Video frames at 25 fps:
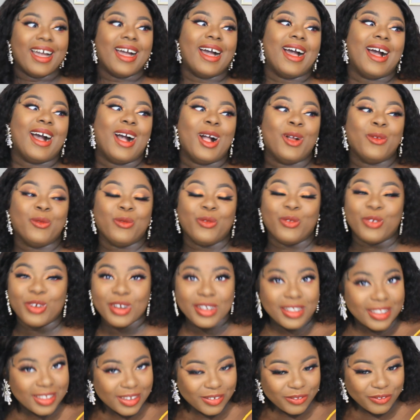I'm
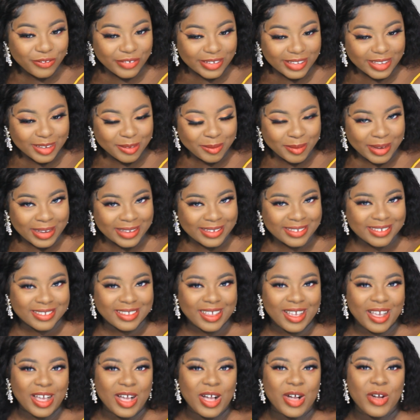really feeling
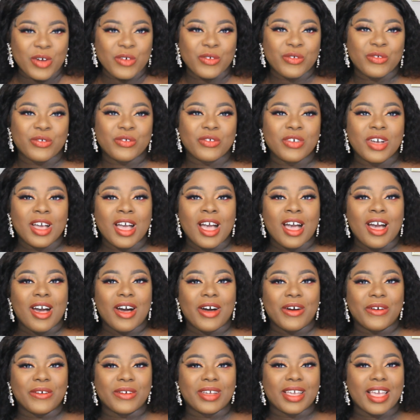myself.
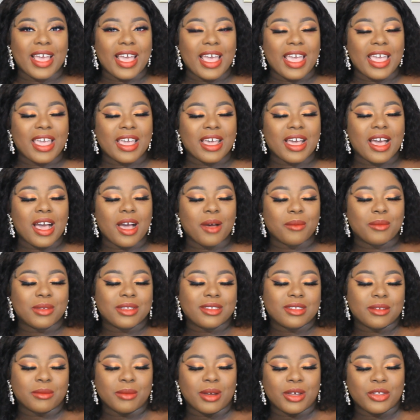Okay, comment
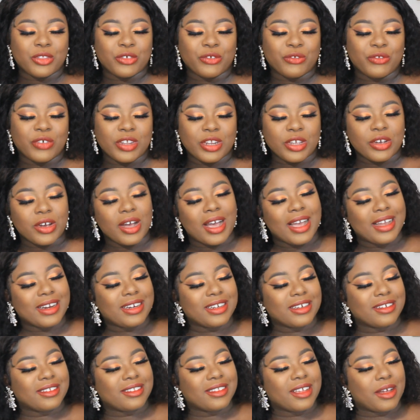some other video
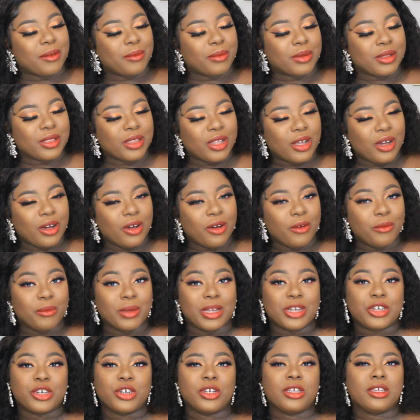ideas down below. Make
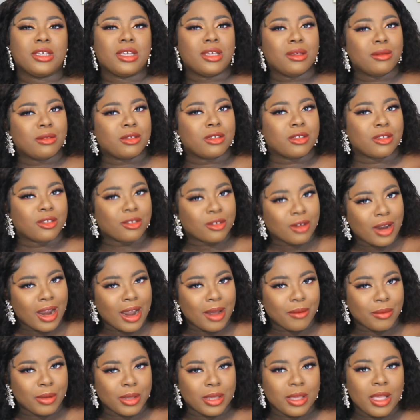sure you keep
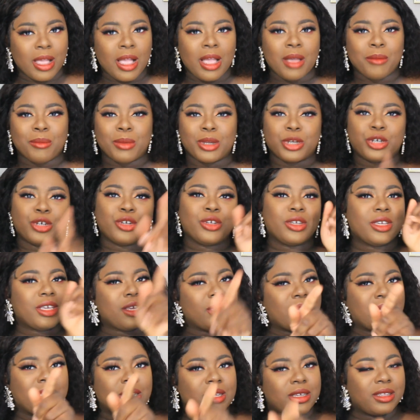subscribing. Make sure you
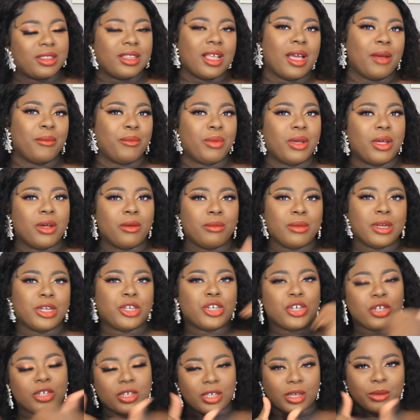keep clicking that bell. Make
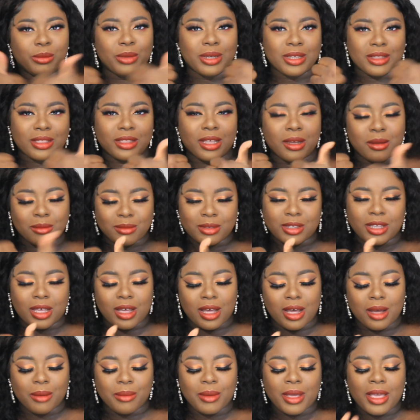sure you give me a thumbs
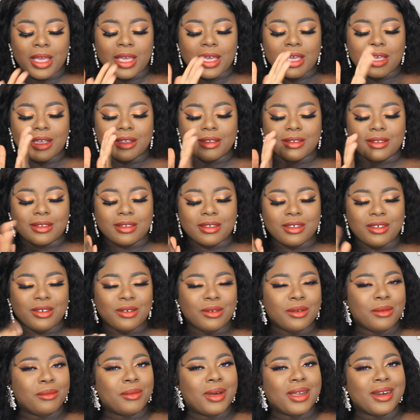up. And see you
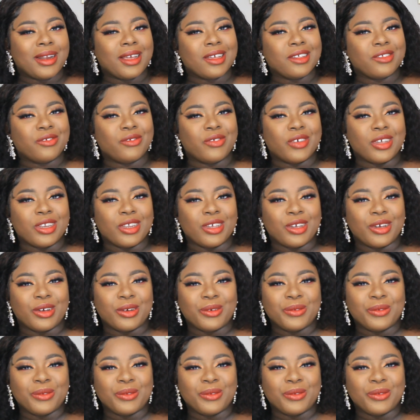in my next video.